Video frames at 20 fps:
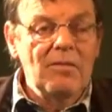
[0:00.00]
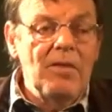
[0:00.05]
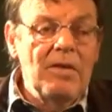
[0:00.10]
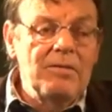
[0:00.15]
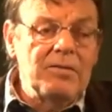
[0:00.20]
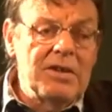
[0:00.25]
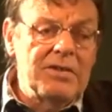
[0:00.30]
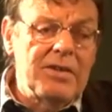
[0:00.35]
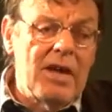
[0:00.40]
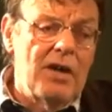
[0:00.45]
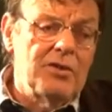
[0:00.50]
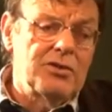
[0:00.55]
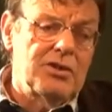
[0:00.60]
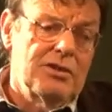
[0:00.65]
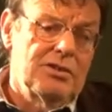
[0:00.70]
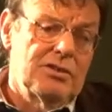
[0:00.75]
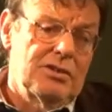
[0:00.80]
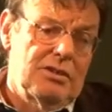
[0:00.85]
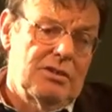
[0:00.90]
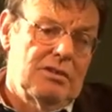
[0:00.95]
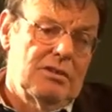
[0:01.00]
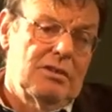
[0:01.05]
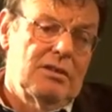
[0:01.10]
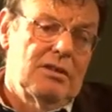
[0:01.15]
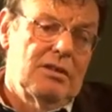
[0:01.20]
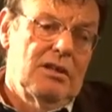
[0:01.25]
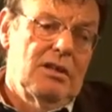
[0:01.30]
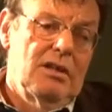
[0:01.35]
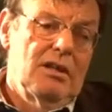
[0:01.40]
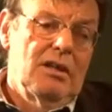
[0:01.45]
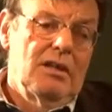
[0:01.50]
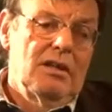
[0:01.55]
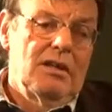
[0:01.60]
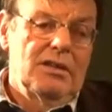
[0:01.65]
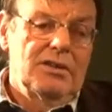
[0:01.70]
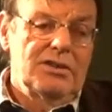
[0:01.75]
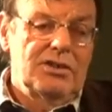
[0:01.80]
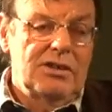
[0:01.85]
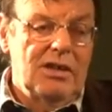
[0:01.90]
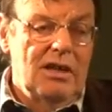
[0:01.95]
fifty thousand
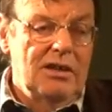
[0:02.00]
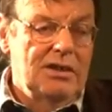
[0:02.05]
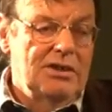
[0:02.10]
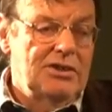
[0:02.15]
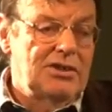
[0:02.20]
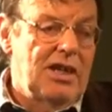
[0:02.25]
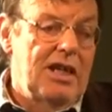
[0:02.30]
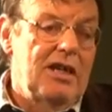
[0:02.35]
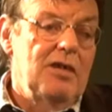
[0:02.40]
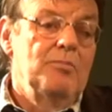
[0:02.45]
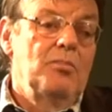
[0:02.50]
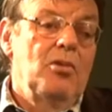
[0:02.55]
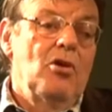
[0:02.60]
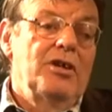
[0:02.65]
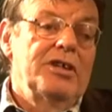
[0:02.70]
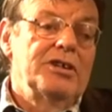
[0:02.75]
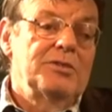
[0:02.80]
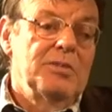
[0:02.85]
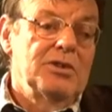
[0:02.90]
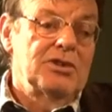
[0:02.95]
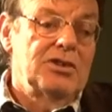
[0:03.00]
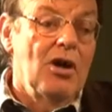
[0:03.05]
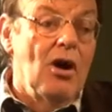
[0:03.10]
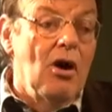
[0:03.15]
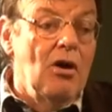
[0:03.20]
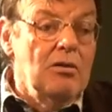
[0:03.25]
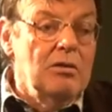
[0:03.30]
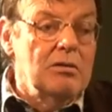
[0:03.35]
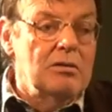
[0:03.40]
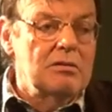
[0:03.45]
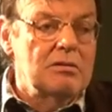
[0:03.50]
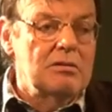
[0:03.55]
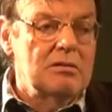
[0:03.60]
state employees must go.